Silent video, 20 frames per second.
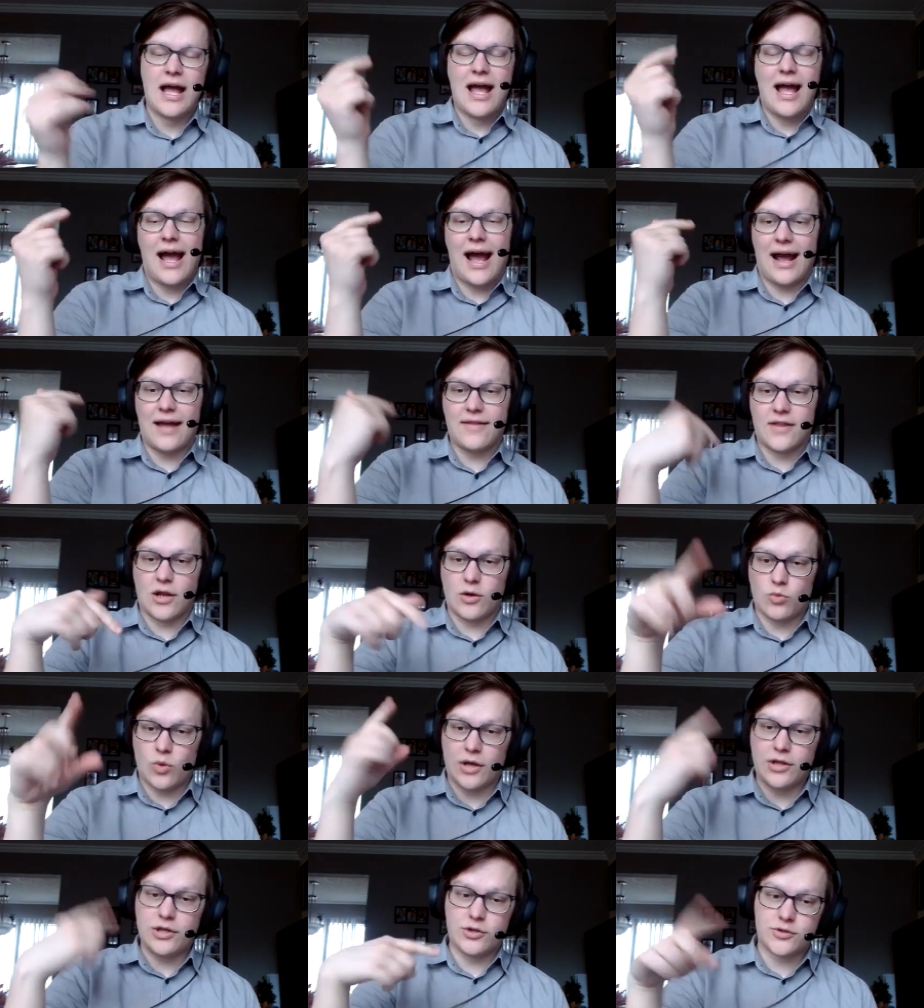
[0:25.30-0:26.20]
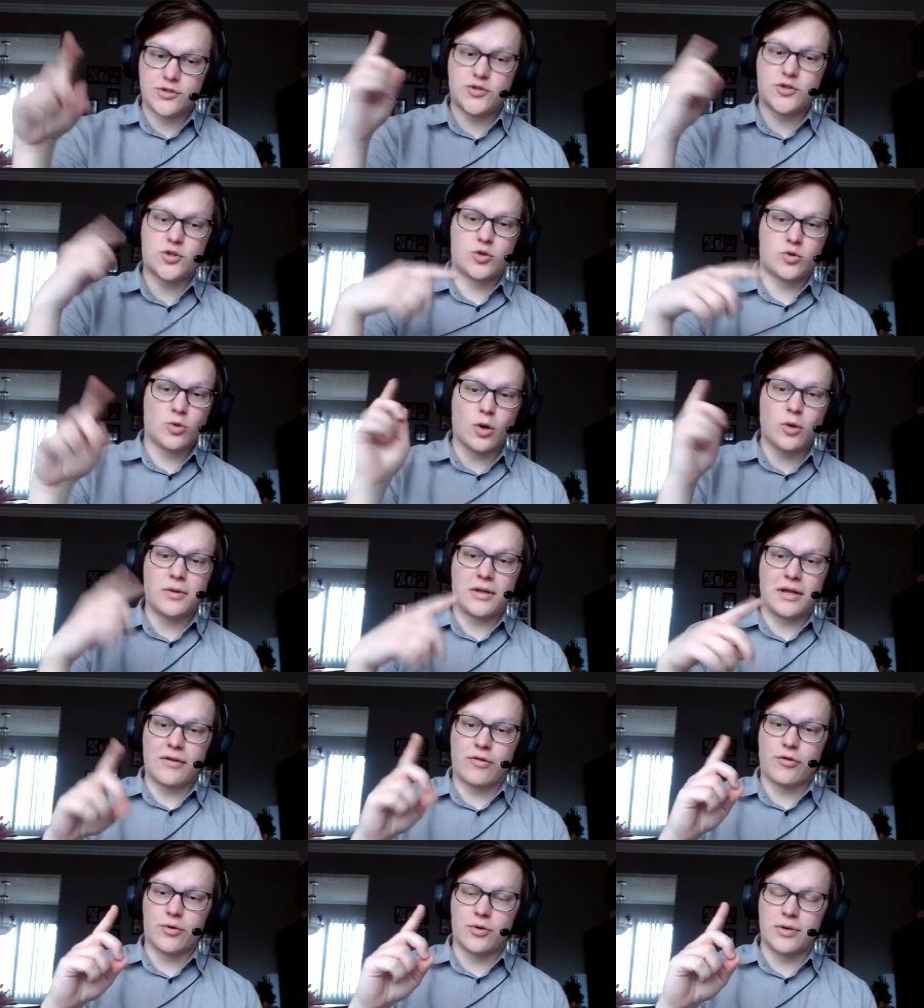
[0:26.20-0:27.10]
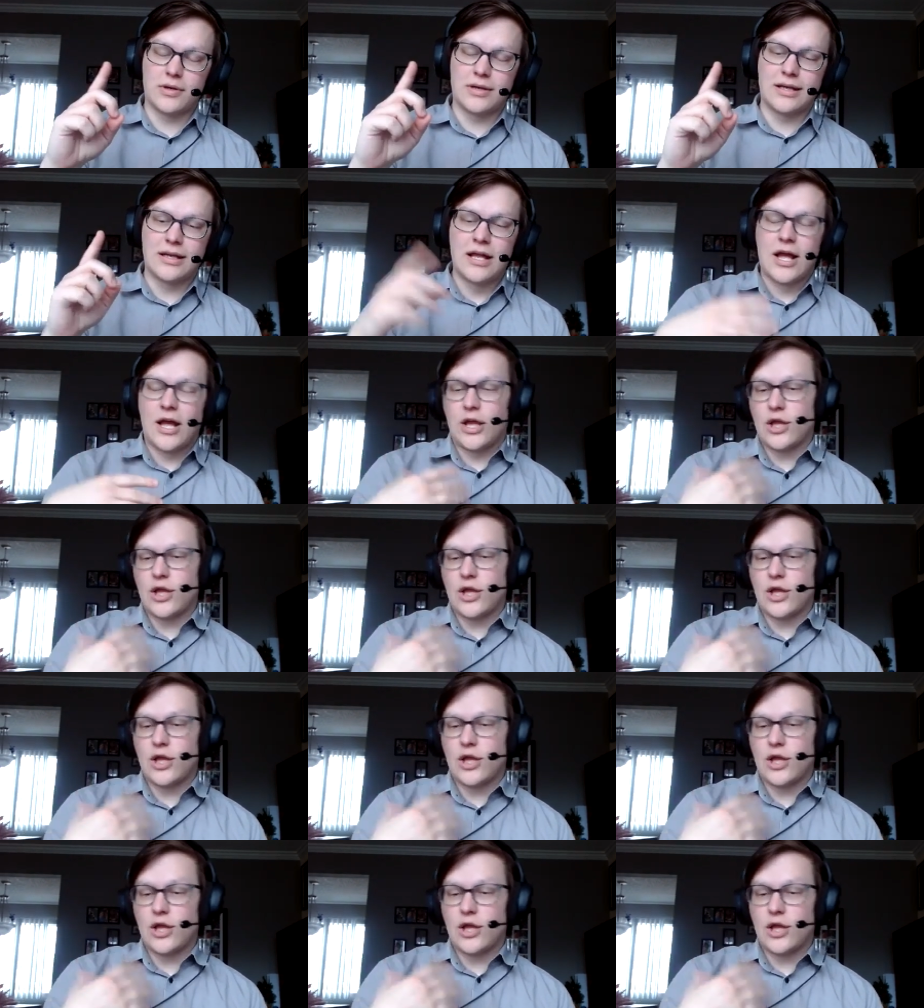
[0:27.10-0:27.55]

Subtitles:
And then while you're scrolling through it,